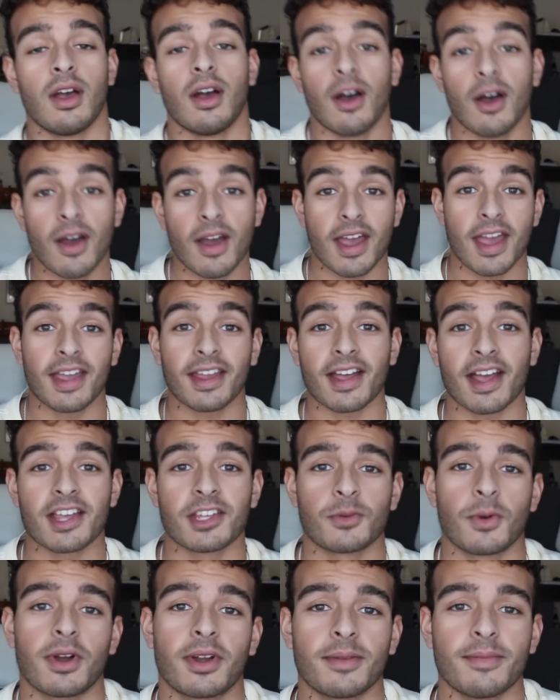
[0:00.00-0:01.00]
Alright, hey
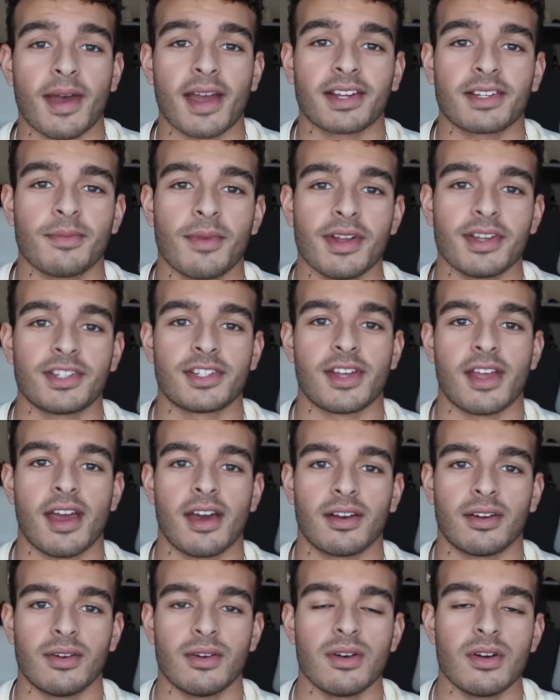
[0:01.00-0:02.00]
guys, welcome back to my
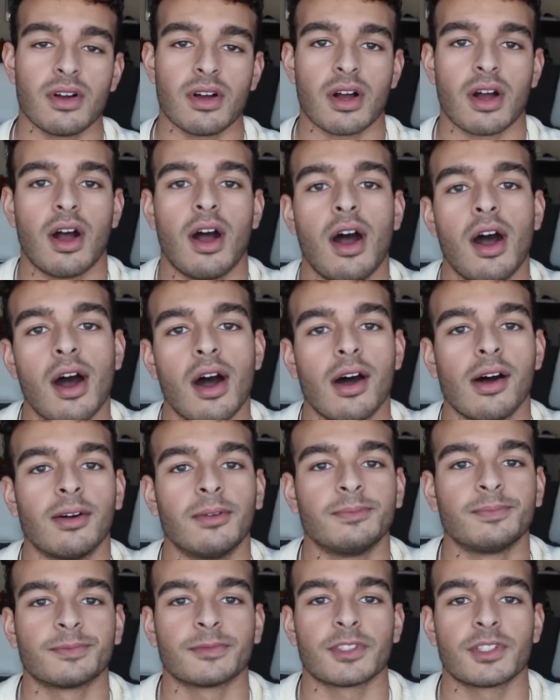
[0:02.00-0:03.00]
channel.
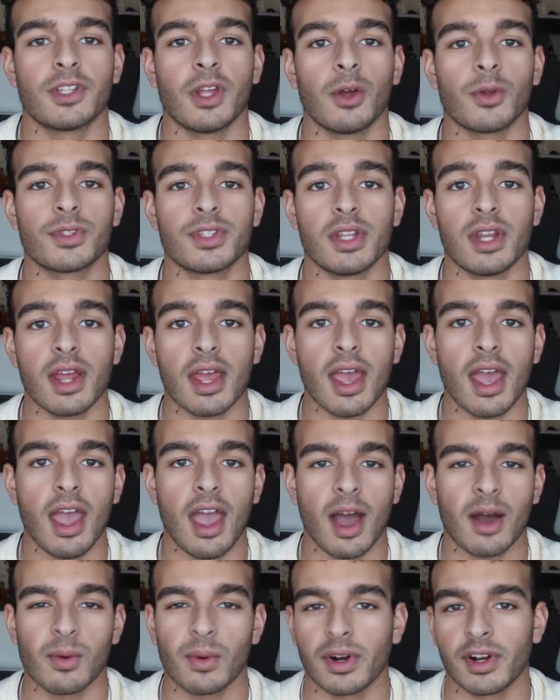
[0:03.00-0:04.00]
So today
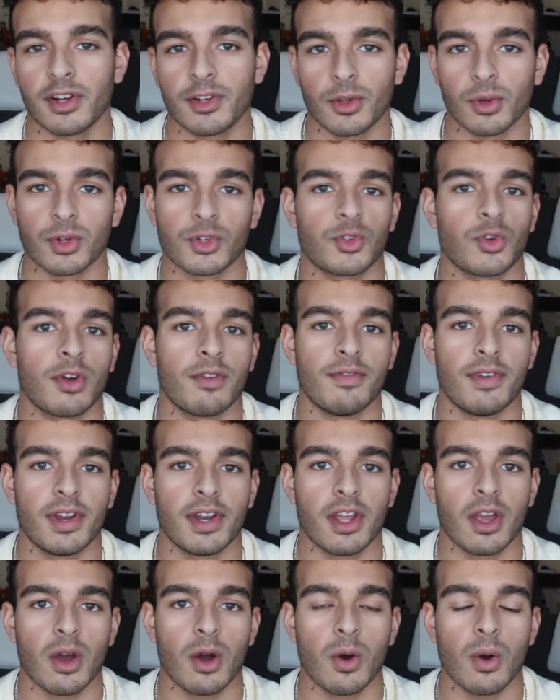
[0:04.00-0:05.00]
I want to do a short
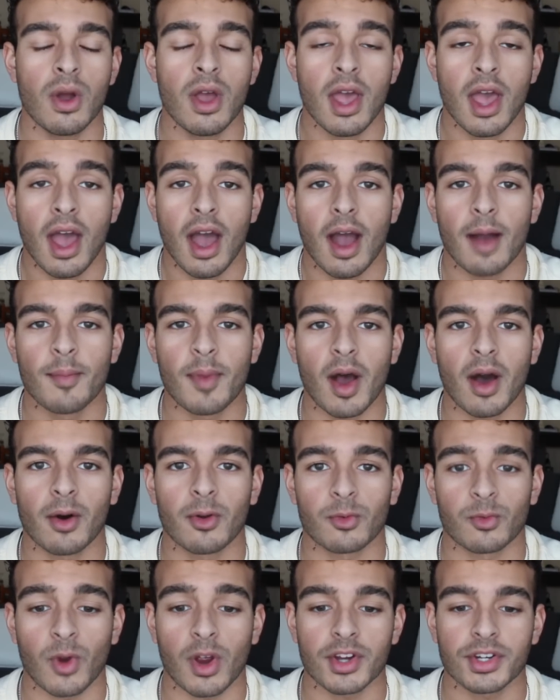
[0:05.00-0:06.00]
video
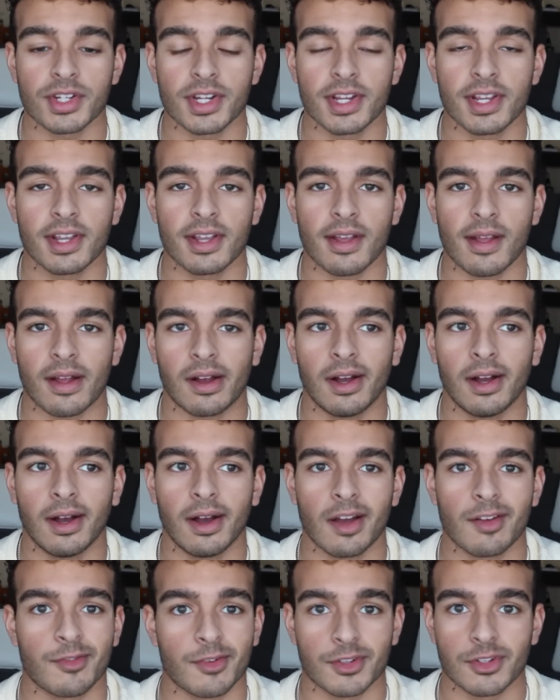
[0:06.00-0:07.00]
about rushing
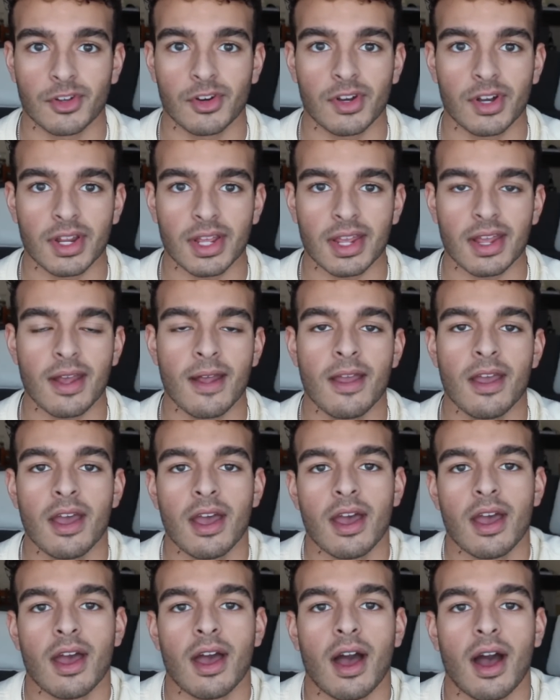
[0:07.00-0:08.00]
a fraternity.
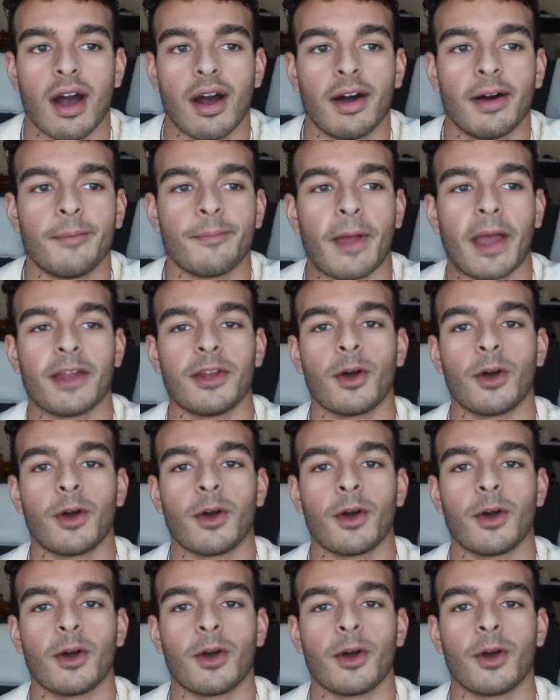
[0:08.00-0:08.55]
I